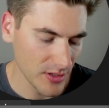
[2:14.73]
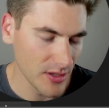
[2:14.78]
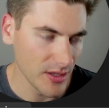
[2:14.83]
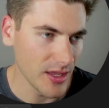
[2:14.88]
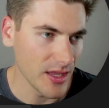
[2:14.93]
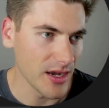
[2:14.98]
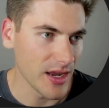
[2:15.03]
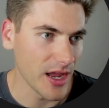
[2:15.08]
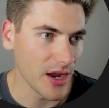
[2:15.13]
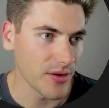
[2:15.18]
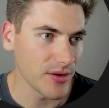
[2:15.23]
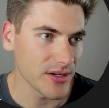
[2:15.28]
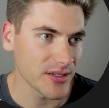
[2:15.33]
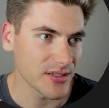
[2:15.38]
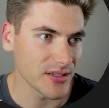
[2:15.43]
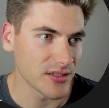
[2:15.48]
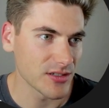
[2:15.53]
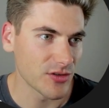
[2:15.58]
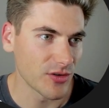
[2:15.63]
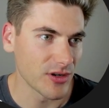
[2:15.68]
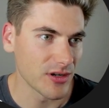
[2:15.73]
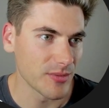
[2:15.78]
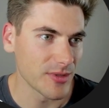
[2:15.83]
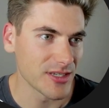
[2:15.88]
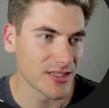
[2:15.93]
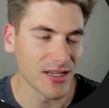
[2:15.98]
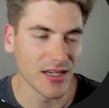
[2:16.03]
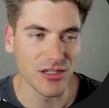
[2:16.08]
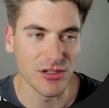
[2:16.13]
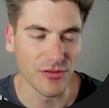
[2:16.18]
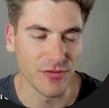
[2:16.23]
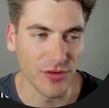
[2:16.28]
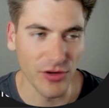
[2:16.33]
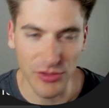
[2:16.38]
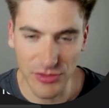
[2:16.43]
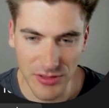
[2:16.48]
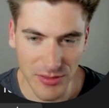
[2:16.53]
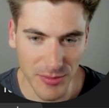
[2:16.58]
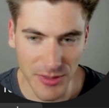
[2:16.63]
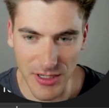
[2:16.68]
Inherits is going to be set to
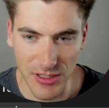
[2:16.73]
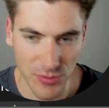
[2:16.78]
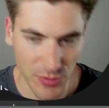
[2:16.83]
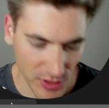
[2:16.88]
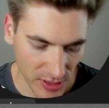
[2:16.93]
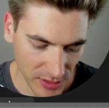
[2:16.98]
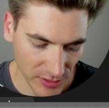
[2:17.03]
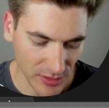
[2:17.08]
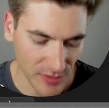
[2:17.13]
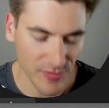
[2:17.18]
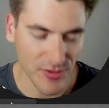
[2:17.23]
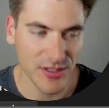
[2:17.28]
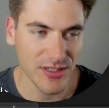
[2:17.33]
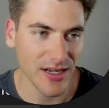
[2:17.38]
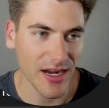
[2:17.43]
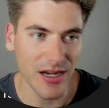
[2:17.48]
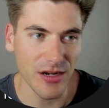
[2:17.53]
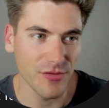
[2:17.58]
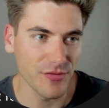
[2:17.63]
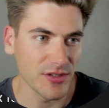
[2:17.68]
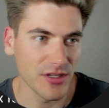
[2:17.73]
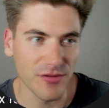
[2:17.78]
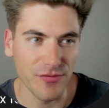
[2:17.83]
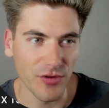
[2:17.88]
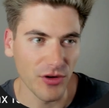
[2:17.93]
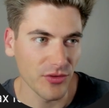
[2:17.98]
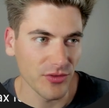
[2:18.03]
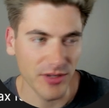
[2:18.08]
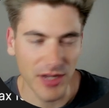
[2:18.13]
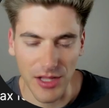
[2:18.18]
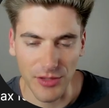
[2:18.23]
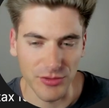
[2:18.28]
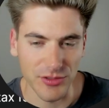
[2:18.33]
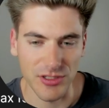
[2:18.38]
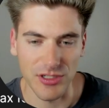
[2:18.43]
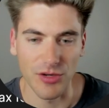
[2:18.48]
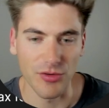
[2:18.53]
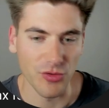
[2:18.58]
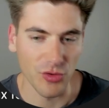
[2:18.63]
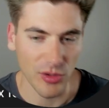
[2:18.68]
false because we're gonna leave this kind of default. The colors
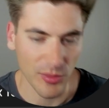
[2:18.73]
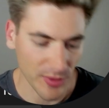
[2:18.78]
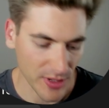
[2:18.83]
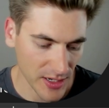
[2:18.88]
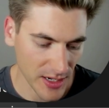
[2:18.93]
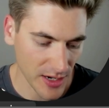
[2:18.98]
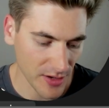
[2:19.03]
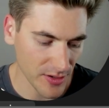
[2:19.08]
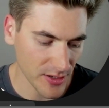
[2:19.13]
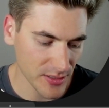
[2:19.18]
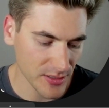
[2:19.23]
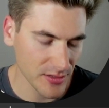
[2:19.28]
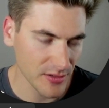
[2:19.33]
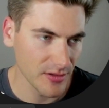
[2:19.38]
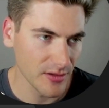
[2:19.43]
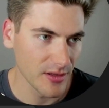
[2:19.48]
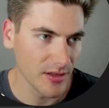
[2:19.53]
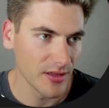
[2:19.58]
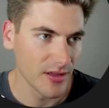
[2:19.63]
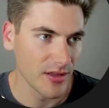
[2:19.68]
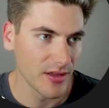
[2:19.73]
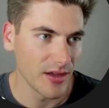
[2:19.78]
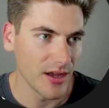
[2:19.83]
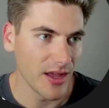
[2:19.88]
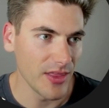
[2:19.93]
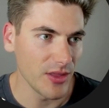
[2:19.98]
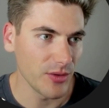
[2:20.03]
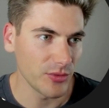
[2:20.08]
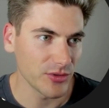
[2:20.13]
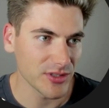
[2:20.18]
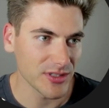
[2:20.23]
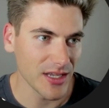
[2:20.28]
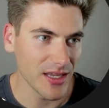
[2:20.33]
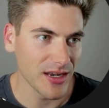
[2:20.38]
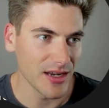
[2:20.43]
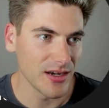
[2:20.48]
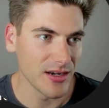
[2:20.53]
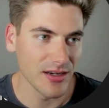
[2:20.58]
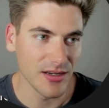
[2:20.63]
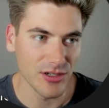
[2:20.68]
don't normally inherit and then we'll set
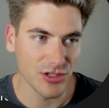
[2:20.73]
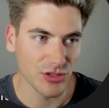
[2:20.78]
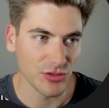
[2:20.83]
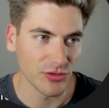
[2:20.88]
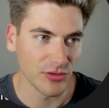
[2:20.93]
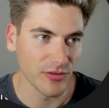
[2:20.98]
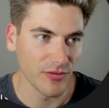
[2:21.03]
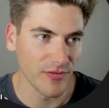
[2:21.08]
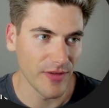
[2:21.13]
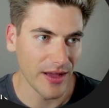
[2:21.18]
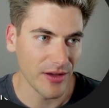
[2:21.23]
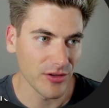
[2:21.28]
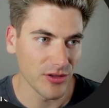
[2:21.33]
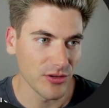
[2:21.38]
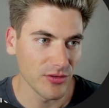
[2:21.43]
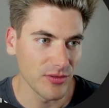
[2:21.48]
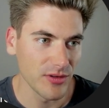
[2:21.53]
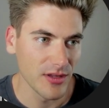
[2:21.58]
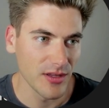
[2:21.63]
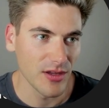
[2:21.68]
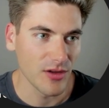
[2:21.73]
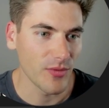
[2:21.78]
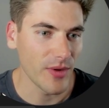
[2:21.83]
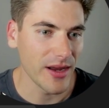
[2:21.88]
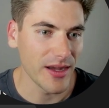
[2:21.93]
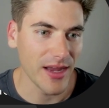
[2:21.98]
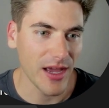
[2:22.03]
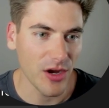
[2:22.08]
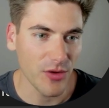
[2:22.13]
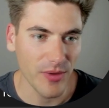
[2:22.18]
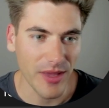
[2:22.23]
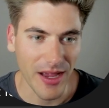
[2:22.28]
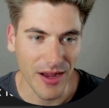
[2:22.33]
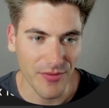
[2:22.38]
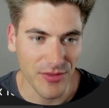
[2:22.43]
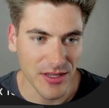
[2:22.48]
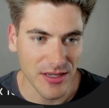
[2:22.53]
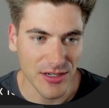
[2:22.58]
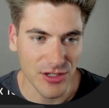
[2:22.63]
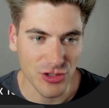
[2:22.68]
an initial value. Right now we have
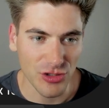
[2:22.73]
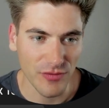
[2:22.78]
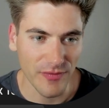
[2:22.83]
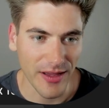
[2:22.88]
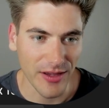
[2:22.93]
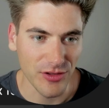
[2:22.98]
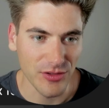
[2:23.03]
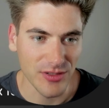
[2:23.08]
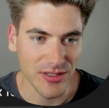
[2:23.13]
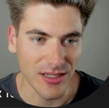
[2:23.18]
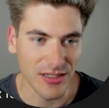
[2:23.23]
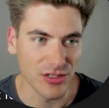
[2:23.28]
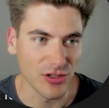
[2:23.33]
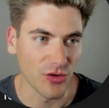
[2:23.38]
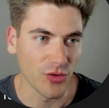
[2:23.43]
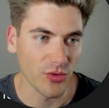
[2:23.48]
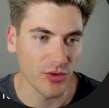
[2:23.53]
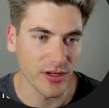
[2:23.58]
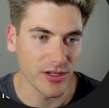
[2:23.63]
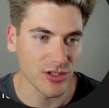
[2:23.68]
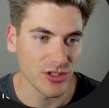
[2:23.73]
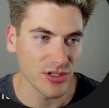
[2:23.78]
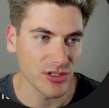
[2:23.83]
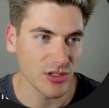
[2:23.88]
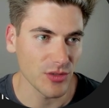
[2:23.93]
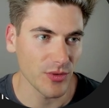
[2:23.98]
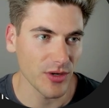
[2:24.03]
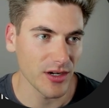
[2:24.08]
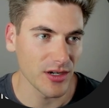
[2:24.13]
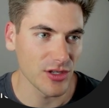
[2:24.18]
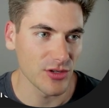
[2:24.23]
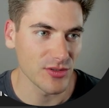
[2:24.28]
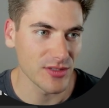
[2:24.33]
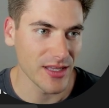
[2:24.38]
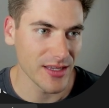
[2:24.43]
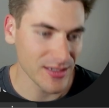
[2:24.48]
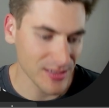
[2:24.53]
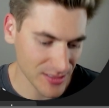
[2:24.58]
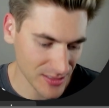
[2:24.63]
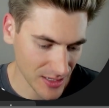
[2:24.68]
the initial value set to orange, so we're gonna use
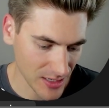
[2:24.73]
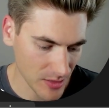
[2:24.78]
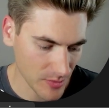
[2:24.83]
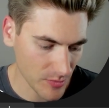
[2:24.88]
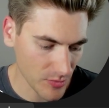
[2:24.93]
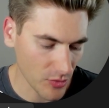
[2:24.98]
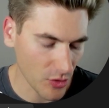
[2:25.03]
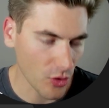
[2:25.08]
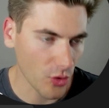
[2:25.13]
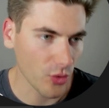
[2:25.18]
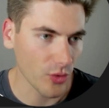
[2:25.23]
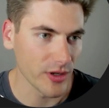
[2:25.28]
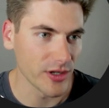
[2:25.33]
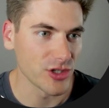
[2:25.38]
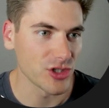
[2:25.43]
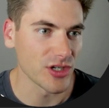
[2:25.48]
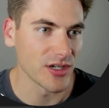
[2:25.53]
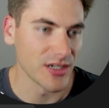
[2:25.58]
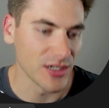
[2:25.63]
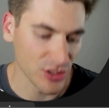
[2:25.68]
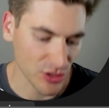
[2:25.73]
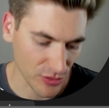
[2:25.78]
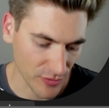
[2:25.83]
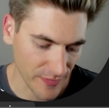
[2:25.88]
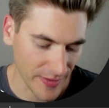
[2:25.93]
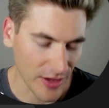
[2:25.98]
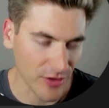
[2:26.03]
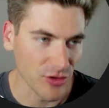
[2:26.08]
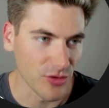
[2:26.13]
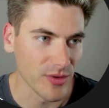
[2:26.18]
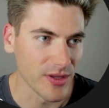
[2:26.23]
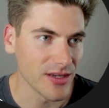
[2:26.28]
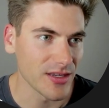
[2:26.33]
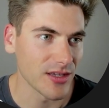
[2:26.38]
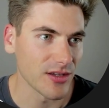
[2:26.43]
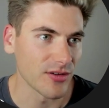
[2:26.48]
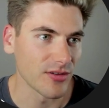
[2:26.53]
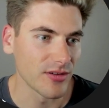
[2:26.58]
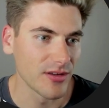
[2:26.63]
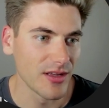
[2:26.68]
that same orange initial value in
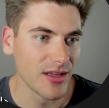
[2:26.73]
here.